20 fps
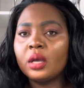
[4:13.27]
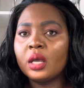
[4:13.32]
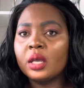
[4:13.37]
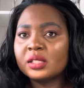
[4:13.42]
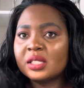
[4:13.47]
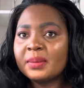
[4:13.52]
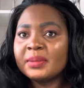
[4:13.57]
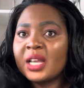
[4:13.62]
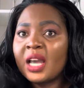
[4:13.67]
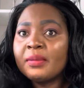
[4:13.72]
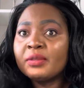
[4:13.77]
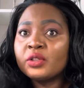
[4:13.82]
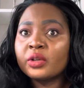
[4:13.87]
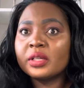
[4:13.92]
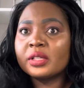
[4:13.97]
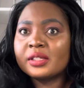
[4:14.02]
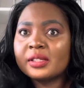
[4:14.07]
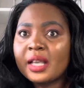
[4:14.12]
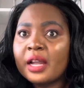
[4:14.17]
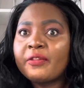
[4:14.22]
sometimes you
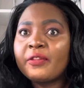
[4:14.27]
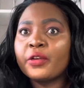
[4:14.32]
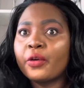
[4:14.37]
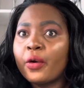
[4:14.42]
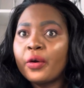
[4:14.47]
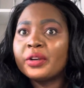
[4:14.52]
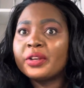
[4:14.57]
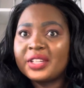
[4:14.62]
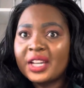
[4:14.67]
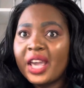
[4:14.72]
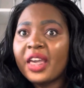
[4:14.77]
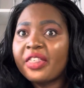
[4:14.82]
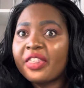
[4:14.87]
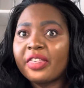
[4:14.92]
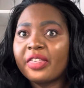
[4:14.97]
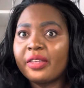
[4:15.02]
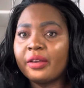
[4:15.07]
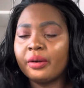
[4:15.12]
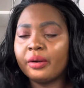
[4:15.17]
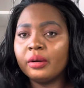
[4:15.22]
can sign for your own
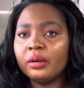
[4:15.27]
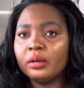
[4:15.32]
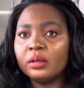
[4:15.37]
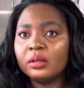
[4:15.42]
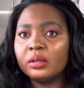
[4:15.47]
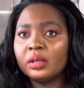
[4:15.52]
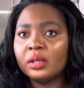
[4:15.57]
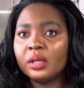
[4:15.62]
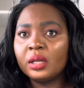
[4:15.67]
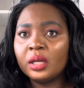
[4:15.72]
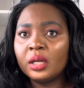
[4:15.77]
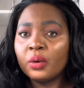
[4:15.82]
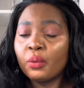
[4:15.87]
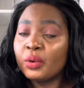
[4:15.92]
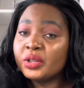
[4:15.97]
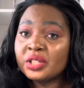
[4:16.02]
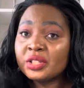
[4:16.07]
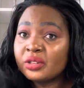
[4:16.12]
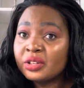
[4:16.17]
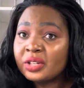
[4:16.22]
death, you know,
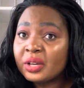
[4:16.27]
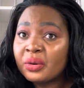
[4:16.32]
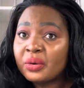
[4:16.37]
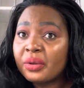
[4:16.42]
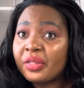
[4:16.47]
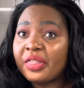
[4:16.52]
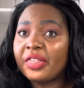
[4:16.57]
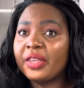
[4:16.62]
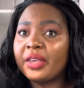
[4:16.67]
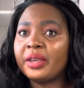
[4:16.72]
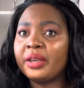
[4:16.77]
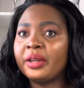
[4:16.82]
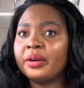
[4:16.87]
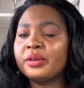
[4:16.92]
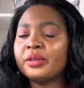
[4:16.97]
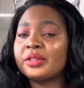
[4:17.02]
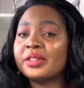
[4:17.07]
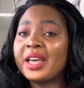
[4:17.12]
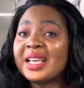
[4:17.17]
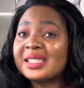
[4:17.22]
which is not a good thing. You know,
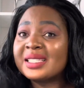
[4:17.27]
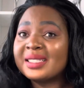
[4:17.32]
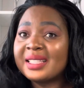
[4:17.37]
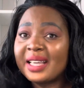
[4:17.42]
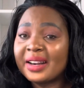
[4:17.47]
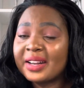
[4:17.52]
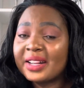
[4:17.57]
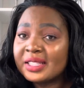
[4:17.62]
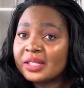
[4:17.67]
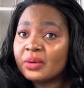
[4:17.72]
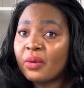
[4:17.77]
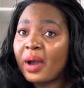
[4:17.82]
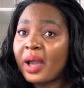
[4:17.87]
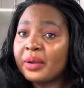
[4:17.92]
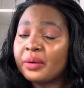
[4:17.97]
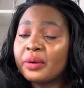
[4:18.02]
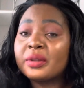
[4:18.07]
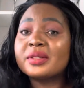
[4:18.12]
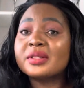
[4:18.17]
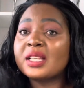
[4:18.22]
that's the reason why, you
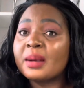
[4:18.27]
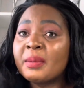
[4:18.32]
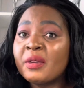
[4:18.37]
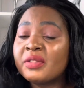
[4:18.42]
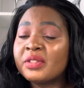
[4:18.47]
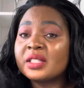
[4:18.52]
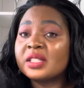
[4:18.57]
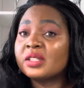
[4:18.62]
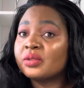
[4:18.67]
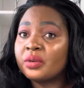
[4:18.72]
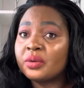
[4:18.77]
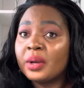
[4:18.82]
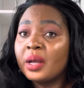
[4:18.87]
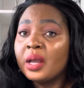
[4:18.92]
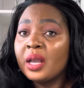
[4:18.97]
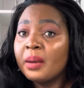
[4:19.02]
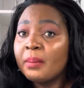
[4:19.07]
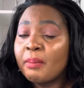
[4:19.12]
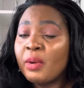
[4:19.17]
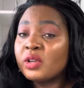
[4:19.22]
know, some of this, you know,
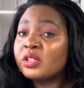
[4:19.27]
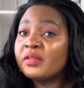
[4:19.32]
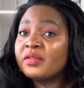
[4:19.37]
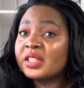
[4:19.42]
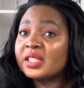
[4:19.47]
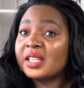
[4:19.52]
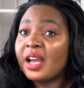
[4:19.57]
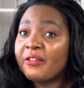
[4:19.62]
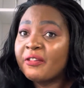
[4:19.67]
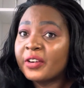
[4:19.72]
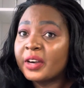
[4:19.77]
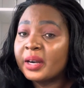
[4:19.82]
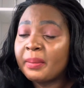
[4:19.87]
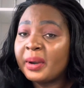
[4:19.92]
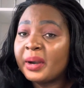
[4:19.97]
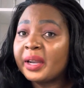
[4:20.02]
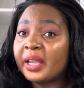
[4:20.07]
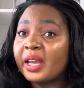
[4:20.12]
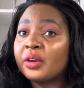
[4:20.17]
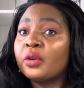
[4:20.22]
most of this African
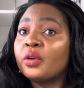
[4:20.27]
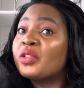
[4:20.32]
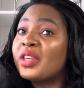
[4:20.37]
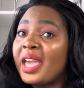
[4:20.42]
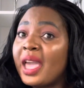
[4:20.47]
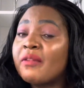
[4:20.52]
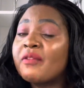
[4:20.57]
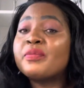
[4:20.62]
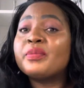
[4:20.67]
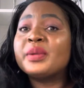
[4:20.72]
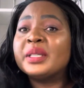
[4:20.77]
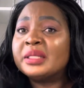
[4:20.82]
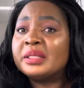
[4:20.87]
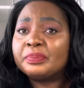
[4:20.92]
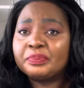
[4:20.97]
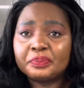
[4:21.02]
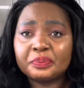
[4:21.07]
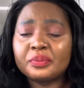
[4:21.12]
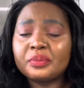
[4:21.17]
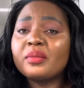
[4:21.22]
American, you know, they have
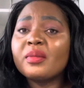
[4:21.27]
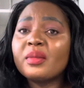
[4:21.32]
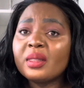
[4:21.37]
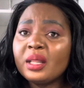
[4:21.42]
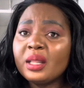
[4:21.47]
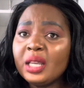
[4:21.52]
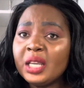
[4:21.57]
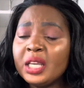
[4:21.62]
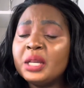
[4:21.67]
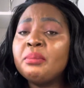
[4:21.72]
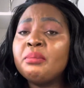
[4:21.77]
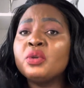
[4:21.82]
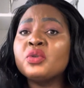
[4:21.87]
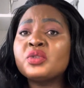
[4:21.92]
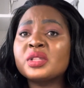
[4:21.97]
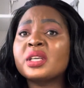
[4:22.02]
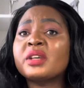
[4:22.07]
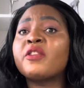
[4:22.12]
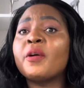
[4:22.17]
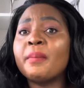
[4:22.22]
been in
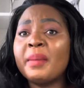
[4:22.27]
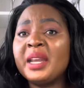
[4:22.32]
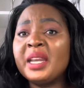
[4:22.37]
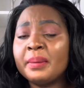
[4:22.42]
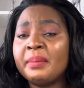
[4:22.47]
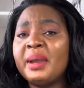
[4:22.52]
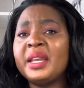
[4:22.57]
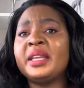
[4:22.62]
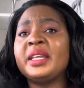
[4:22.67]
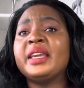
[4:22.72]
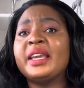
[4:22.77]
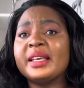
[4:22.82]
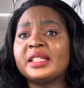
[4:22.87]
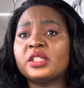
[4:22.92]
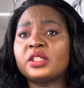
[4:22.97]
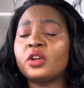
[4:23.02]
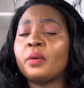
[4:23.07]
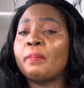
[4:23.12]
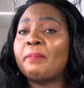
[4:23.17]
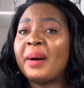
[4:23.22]
music for many, many years,
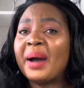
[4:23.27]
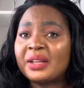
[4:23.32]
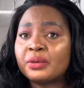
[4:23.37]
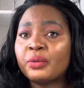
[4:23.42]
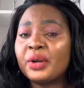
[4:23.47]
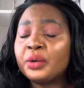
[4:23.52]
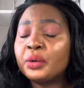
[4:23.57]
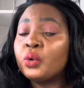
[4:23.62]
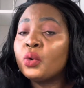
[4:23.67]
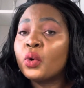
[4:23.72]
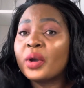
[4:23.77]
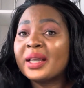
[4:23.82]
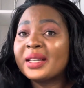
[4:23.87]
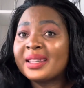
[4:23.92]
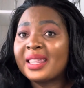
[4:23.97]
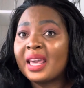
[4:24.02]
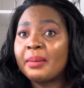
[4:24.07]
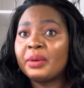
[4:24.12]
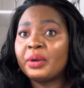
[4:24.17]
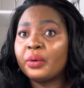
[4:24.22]
you know, but when you look at
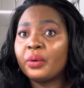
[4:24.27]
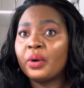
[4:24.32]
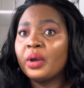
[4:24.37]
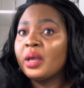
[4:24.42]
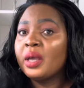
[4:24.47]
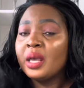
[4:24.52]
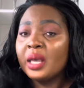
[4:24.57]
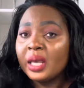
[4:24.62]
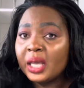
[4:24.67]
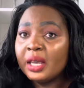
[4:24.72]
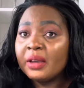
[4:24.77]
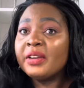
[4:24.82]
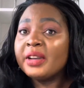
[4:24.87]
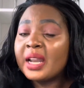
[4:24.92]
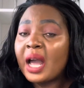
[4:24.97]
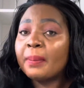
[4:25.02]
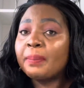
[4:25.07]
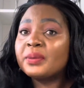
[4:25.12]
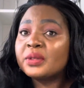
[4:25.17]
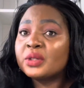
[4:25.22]
them, you know, even
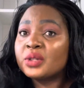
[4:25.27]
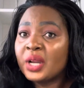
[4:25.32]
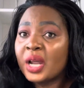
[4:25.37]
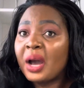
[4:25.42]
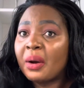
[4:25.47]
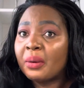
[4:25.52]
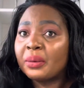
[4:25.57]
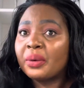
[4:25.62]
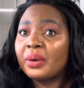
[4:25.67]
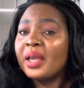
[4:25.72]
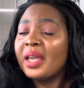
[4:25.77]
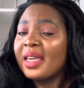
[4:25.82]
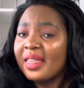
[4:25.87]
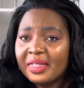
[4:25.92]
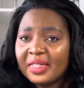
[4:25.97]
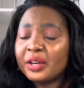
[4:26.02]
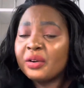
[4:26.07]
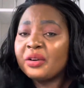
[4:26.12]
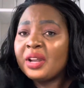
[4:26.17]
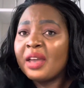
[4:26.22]
up to now,
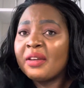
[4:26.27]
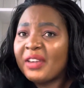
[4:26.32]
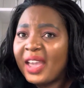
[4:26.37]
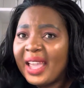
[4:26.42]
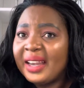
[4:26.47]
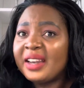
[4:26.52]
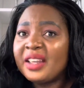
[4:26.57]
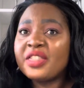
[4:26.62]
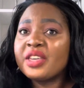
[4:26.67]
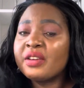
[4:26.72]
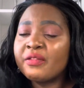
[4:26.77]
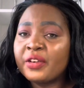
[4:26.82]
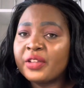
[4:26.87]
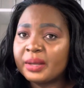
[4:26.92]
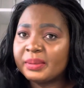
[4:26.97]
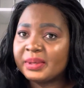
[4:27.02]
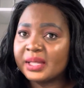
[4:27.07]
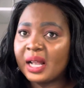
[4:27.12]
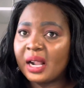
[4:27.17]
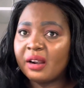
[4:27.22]
they don't have anything for
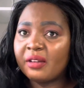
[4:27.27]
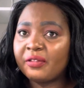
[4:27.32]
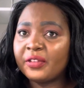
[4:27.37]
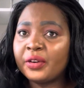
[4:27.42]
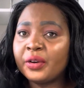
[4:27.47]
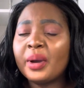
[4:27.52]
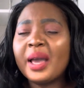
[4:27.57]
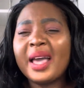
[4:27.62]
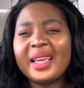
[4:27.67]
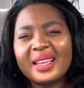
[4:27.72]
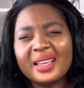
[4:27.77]
themselves, you know.